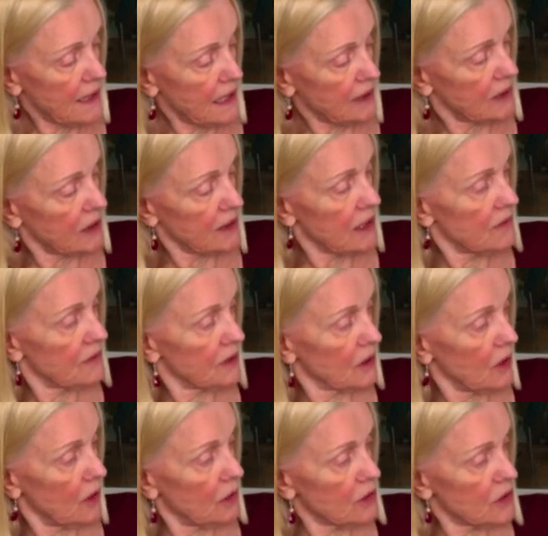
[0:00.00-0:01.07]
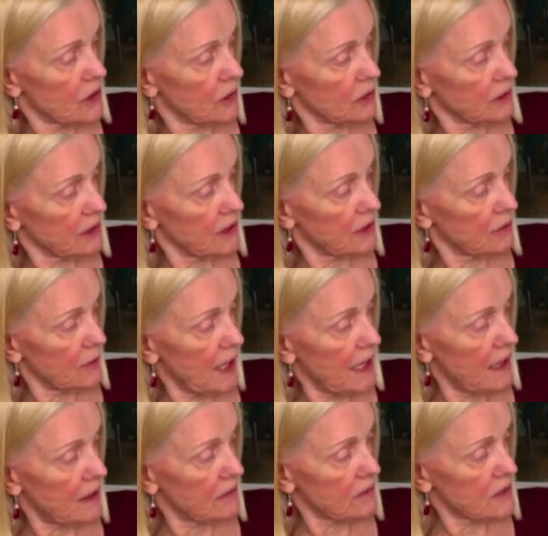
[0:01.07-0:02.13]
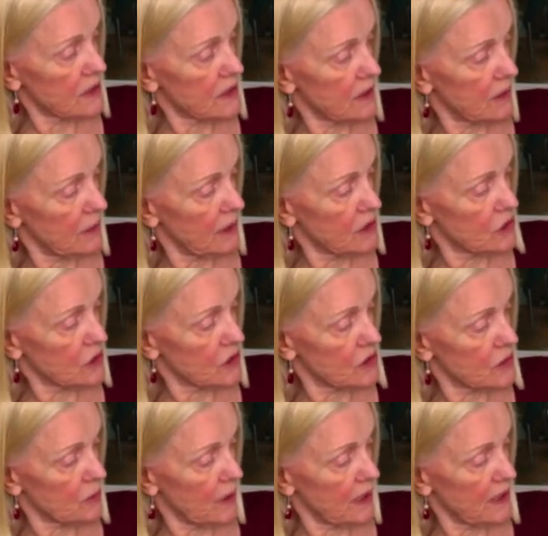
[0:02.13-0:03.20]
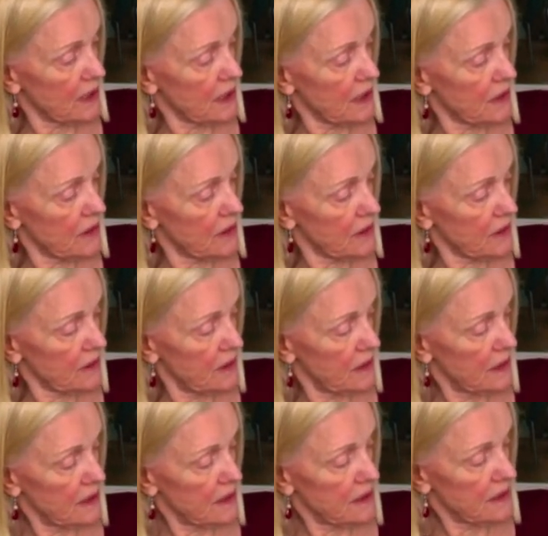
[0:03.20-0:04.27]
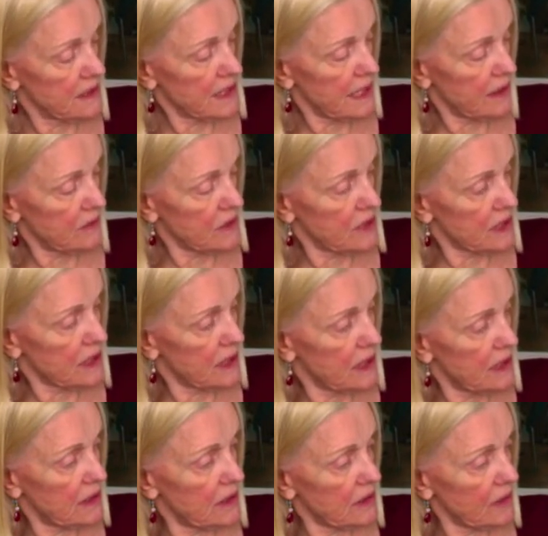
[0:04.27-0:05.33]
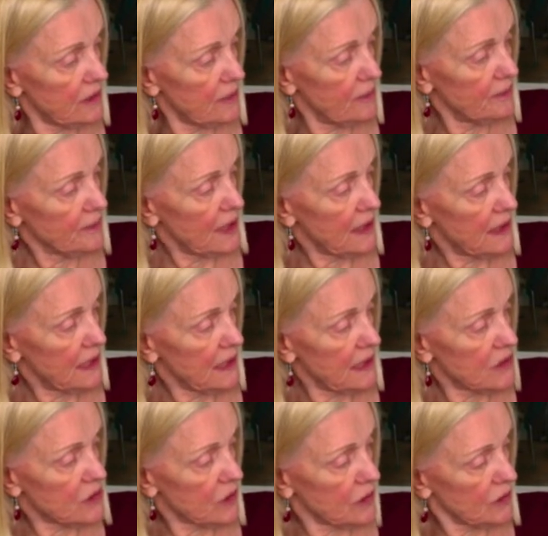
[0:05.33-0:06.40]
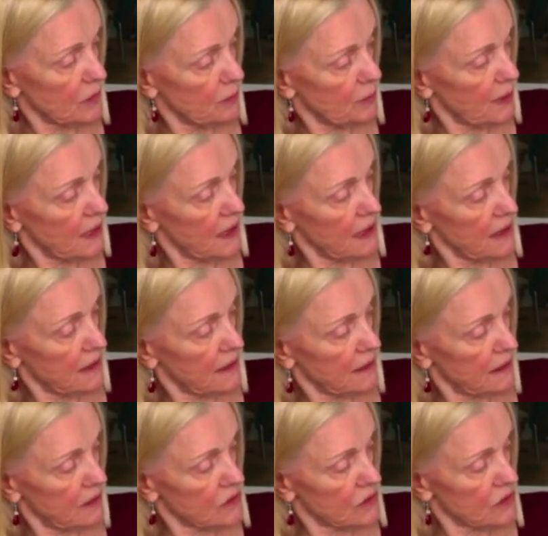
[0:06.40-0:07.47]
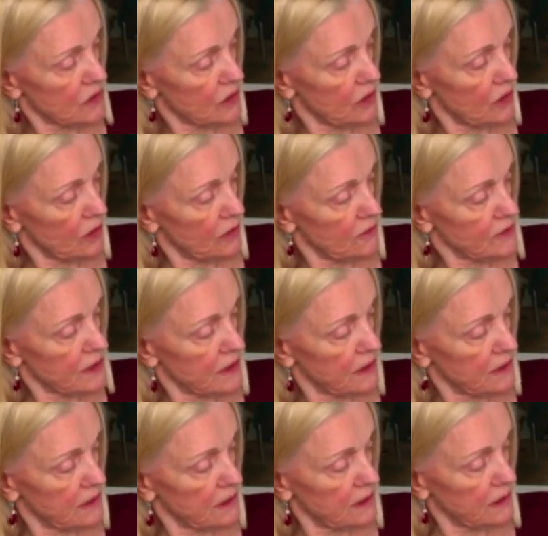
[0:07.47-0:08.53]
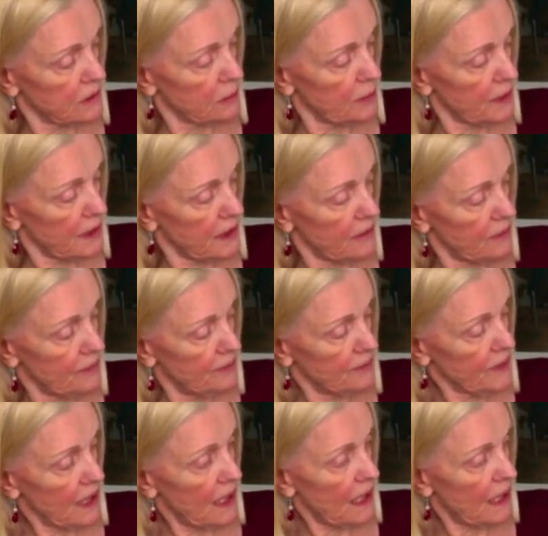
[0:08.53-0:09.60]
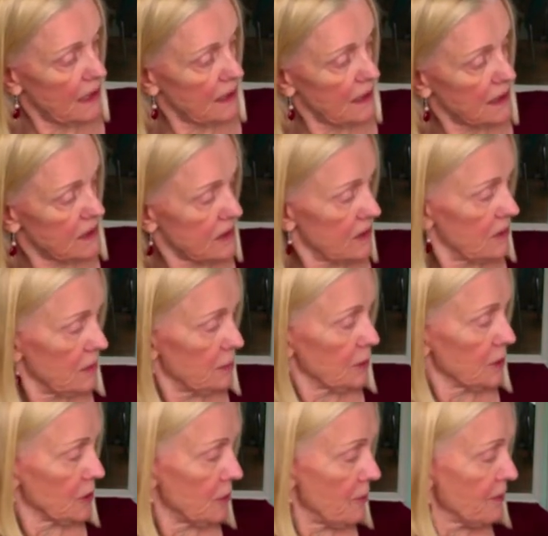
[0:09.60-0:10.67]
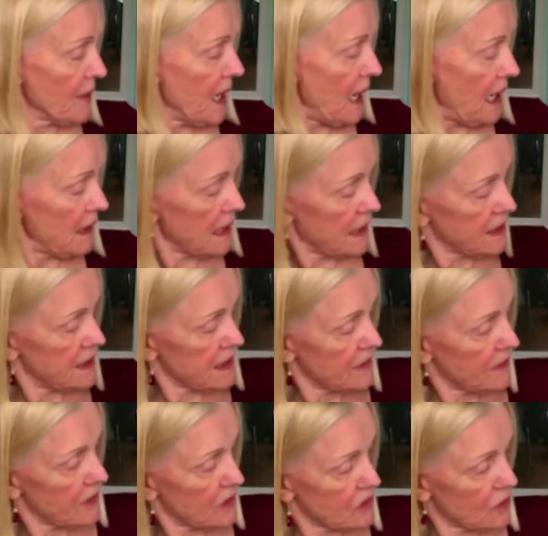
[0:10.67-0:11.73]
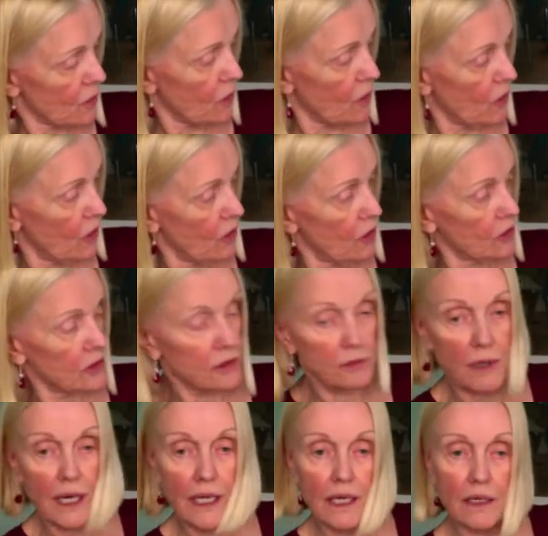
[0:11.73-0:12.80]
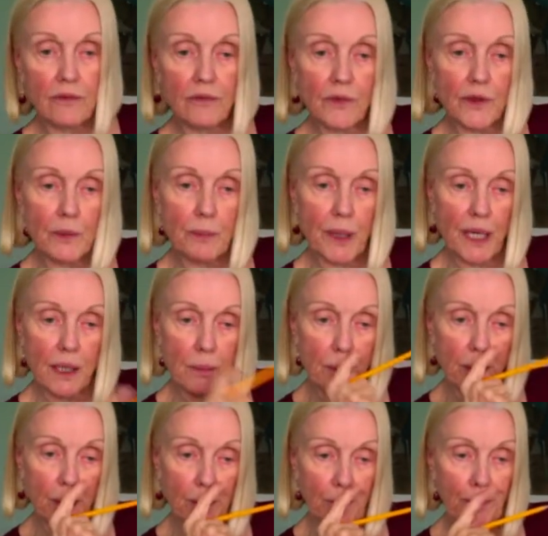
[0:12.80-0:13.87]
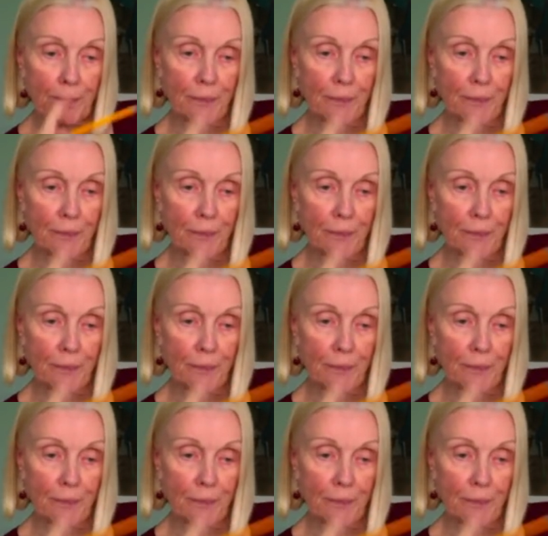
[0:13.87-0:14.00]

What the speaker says: I couldn't even go totally around, so I just went here, down to here. Then I took the pink, I just curved it a little bit, and I did the blue. And I did this all around the paper.